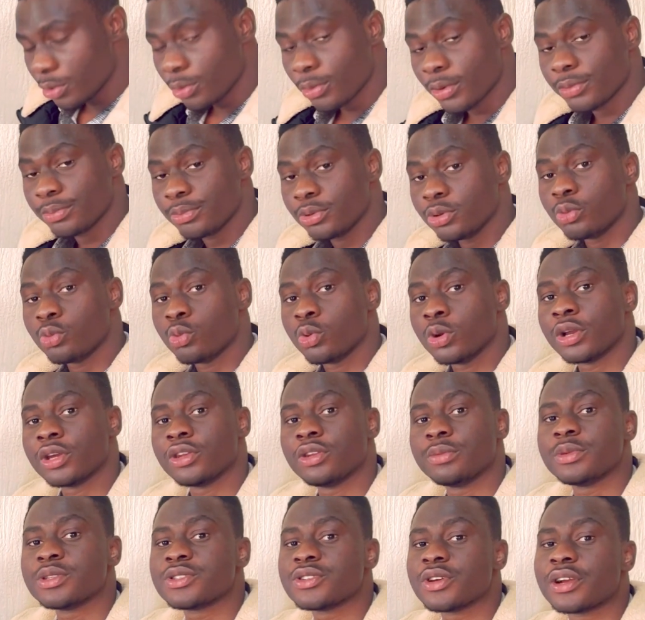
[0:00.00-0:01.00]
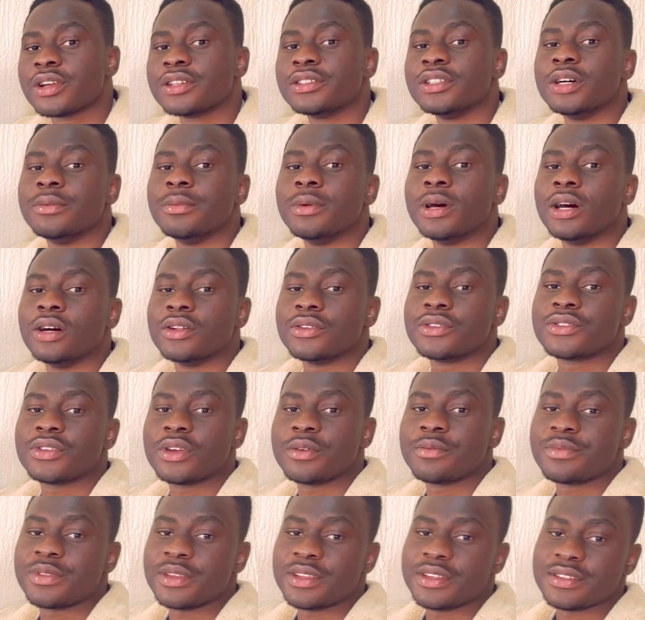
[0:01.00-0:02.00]
we're going to be talking about
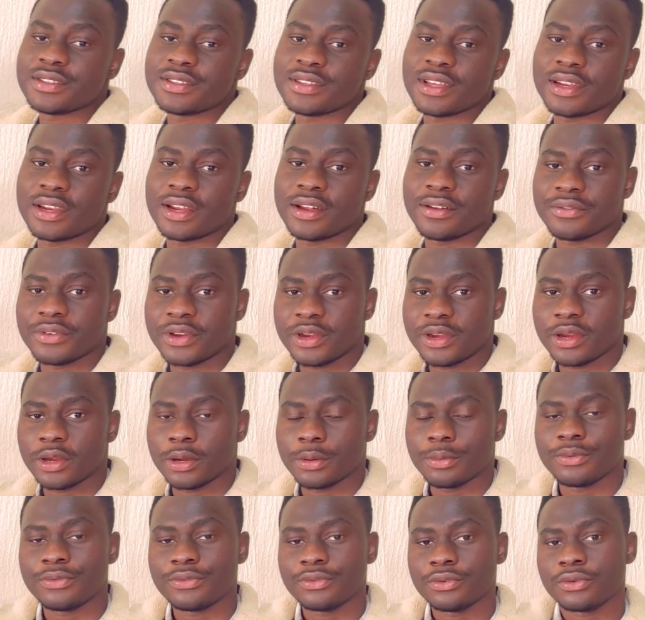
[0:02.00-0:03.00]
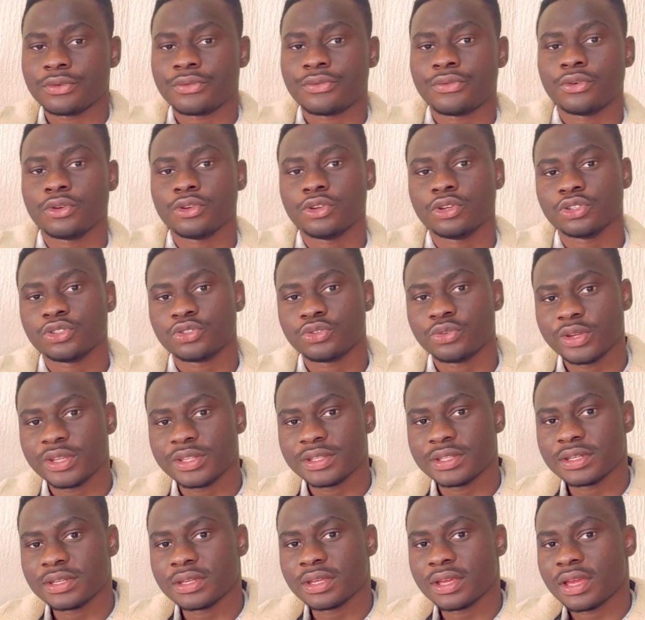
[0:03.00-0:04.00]
some things that are very helpful for your
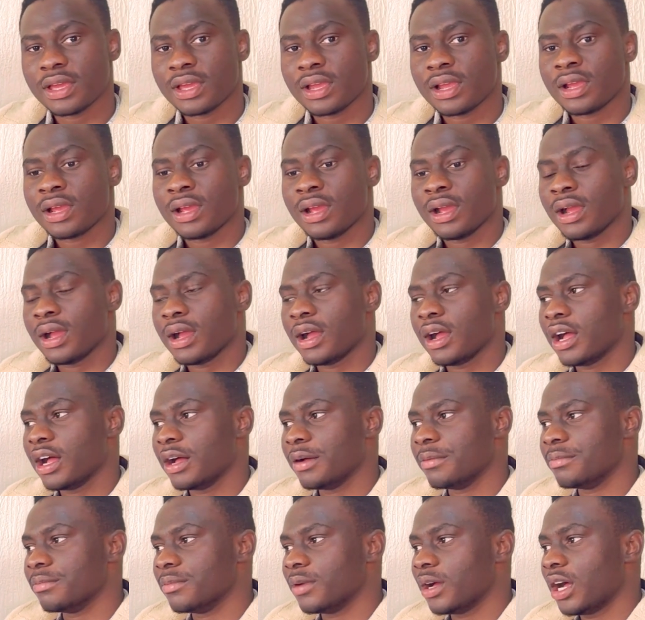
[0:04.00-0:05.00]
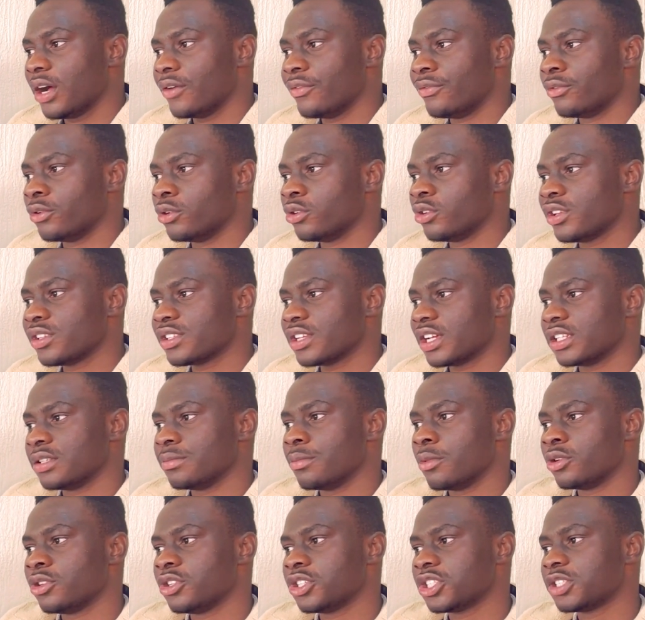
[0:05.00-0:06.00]
trading. I've always
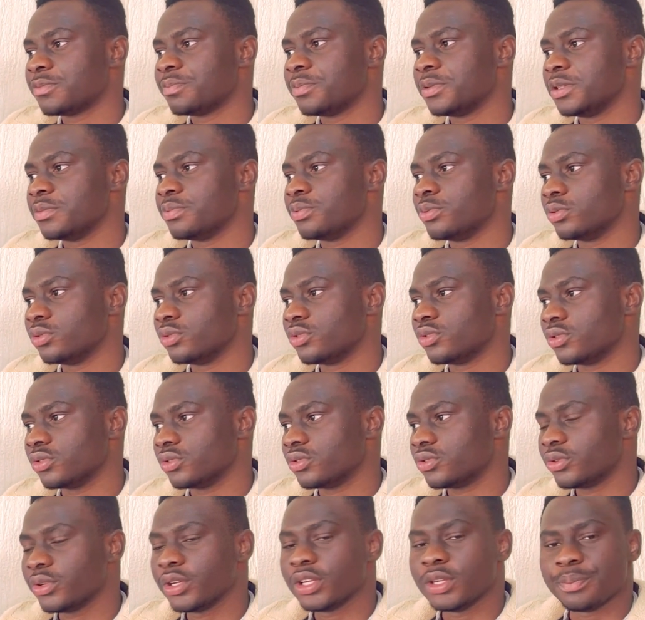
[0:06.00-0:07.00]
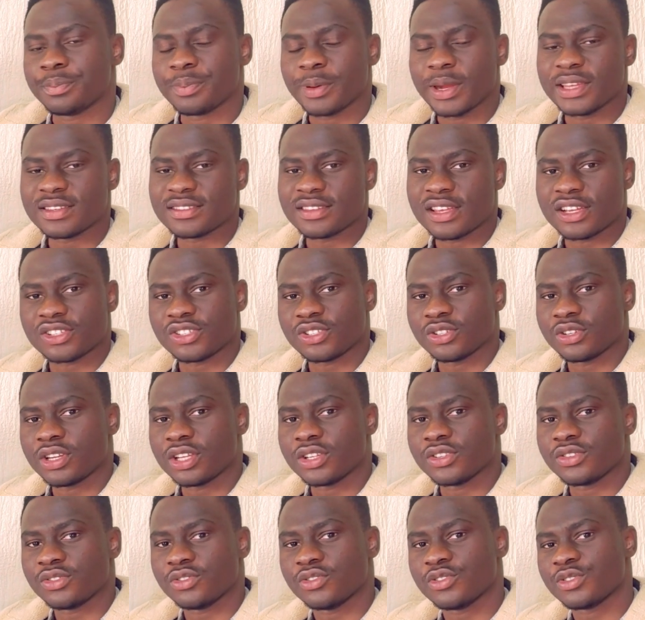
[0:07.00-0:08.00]
admonished people to trade price action
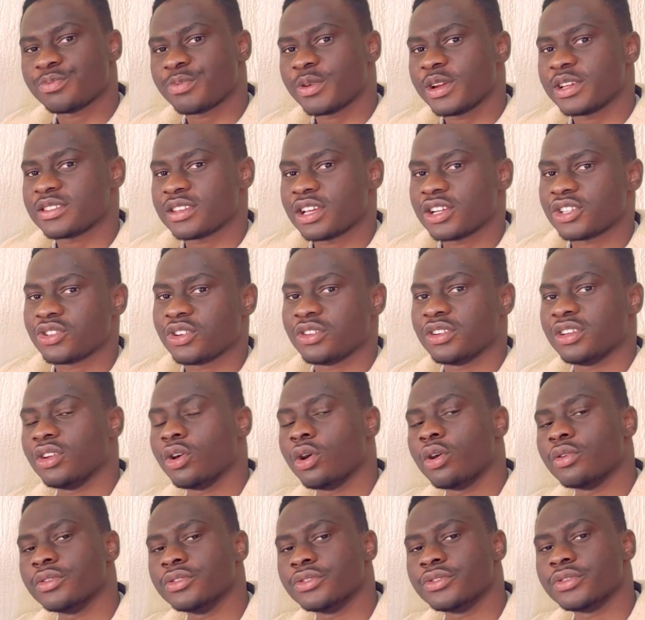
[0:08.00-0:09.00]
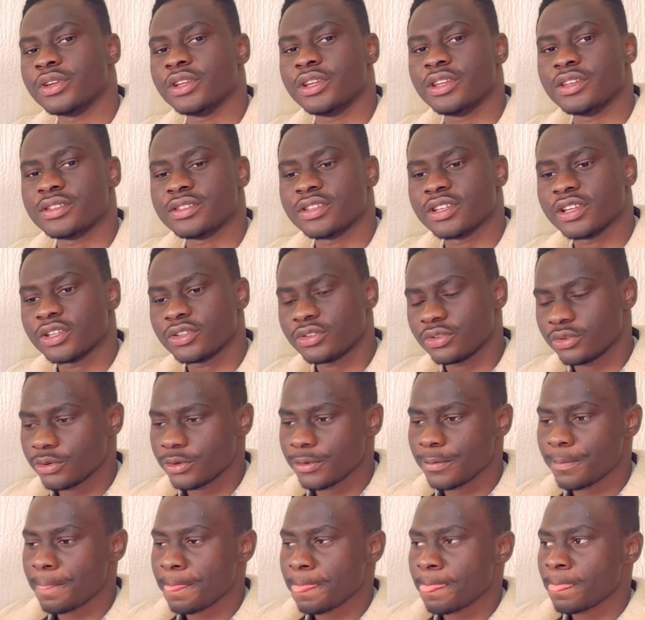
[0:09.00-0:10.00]
and to use price action in all the tradings they're
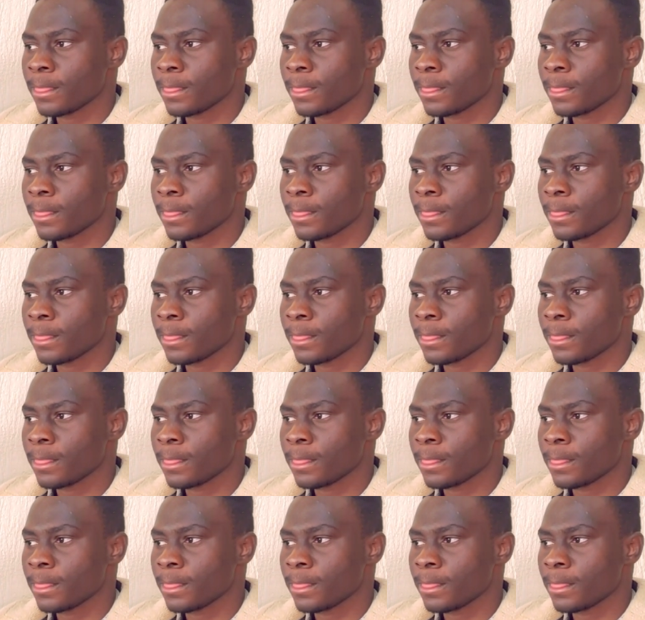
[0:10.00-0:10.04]
doing.